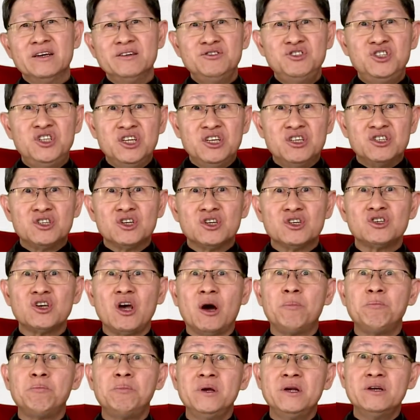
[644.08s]
Jesus
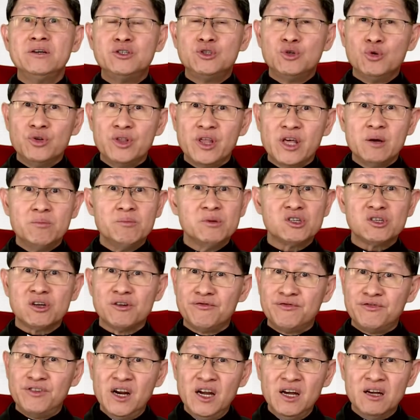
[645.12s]
appeared to them as a
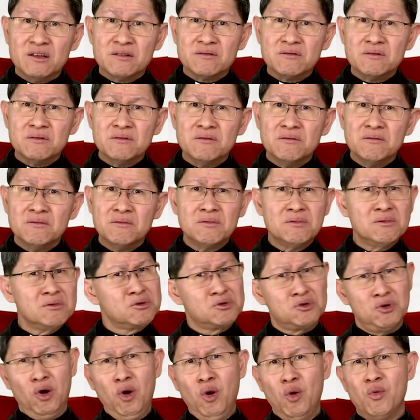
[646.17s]
friend.
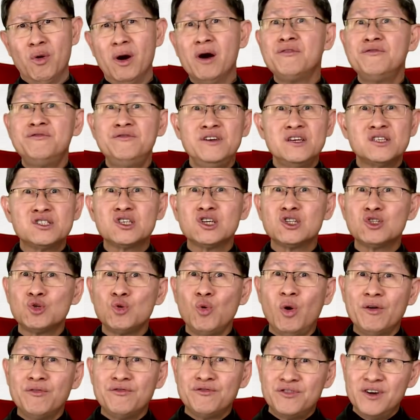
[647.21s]
So, a visit to
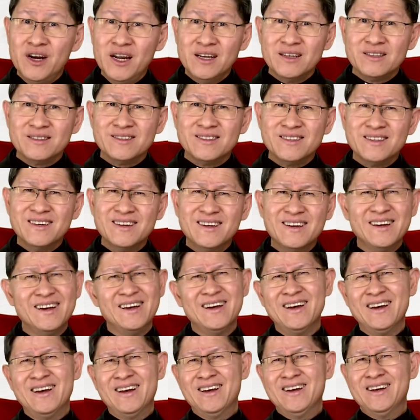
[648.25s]
a friend,
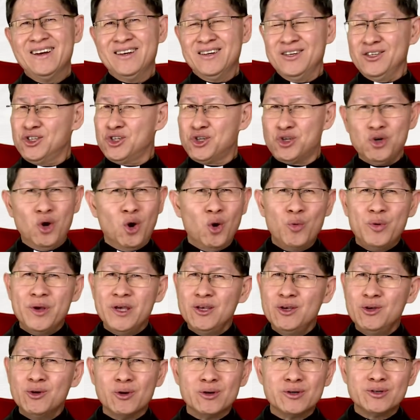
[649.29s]

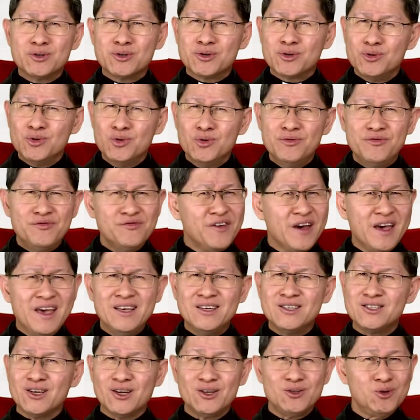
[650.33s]
showing your true
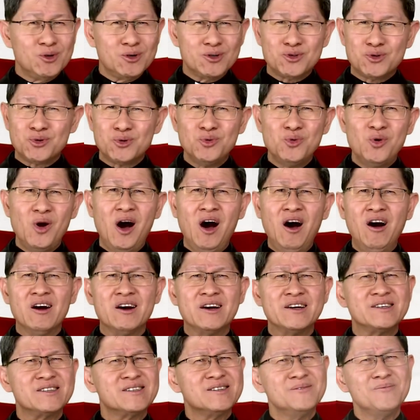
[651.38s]
face and your true
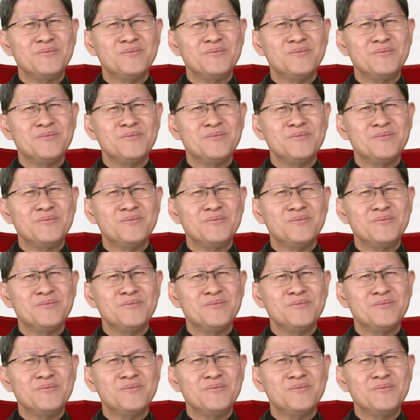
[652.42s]
heart.